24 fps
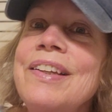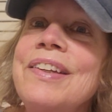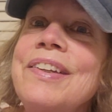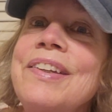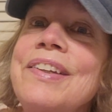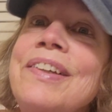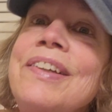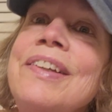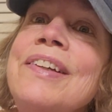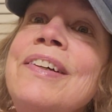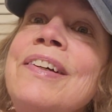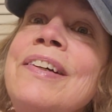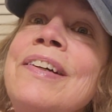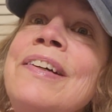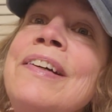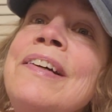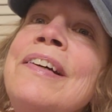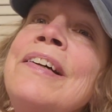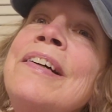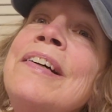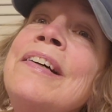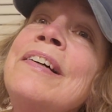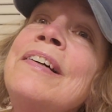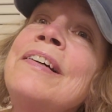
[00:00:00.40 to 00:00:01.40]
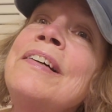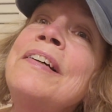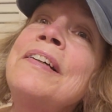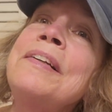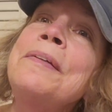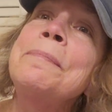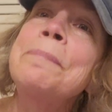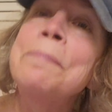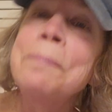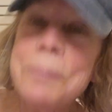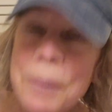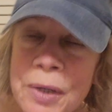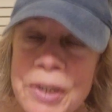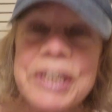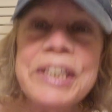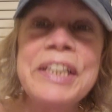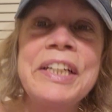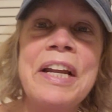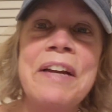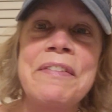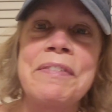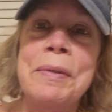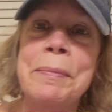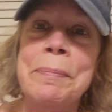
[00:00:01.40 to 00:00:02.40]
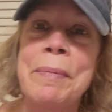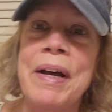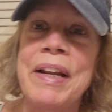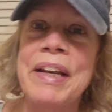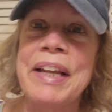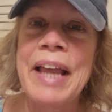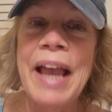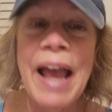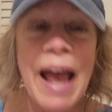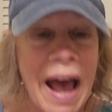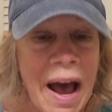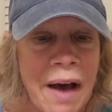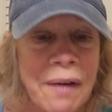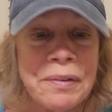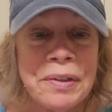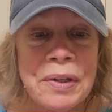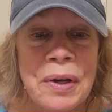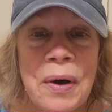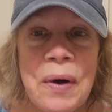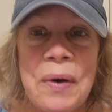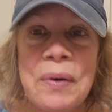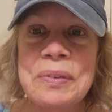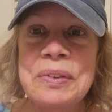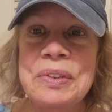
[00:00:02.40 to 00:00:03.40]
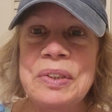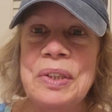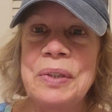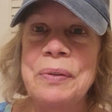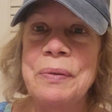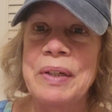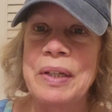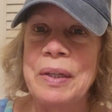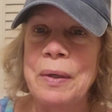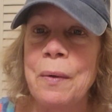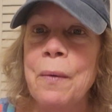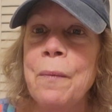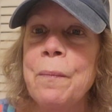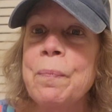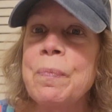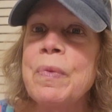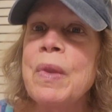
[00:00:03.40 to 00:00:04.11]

Good morning, everybody. How y'all doing?